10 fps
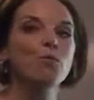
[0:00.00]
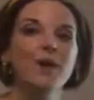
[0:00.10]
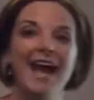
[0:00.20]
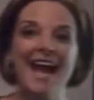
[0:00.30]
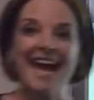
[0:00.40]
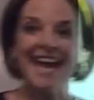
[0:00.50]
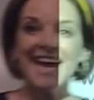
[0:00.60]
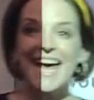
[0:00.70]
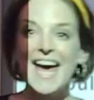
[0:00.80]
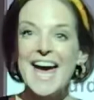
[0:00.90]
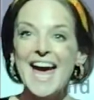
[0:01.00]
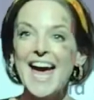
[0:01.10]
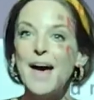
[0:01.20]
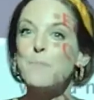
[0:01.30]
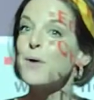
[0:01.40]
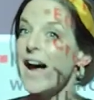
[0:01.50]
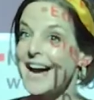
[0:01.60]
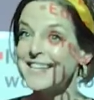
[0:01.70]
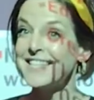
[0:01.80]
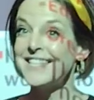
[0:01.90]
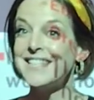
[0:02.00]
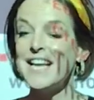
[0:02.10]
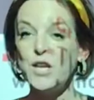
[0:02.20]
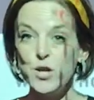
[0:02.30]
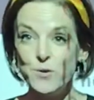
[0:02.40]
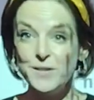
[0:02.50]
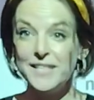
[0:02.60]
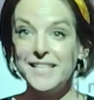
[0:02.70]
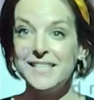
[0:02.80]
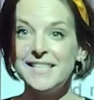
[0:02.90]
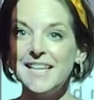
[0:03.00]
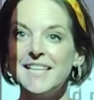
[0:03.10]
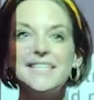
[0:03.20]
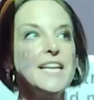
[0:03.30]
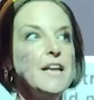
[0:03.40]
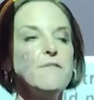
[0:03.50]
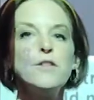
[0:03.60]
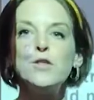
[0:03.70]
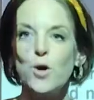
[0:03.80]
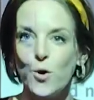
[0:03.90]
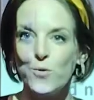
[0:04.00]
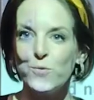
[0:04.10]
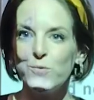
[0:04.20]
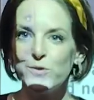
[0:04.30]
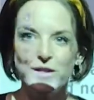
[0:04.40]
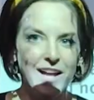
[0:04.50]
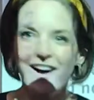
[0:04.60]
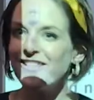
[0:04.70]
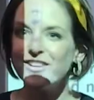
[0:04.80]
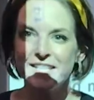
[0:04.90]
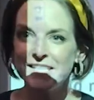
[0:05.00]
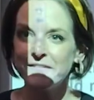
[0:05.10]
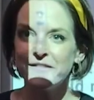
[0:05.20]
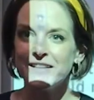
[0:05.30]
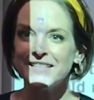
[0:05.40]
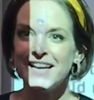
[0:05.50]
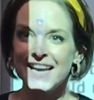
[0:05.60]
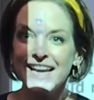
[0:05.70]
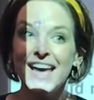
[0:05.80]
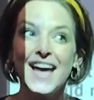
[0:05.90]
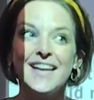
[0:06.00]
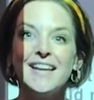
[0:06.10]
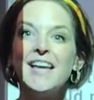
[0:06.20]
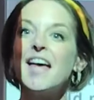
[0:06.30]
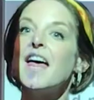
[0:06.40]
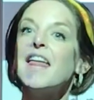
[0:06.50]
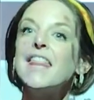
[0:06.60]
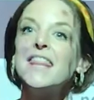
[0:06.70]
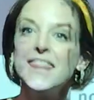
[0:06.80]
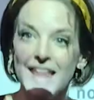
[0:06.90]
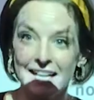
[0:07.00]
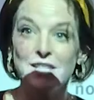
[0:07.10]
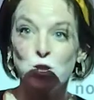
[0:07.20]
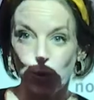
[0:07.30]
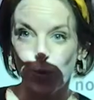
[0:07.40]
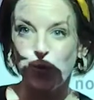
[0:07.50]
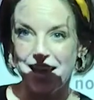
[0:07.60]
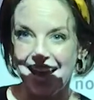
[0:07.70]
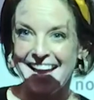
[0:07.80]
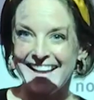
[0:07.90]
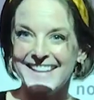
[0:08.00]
way, practice and use these things even though they all look different. And again, that's okay.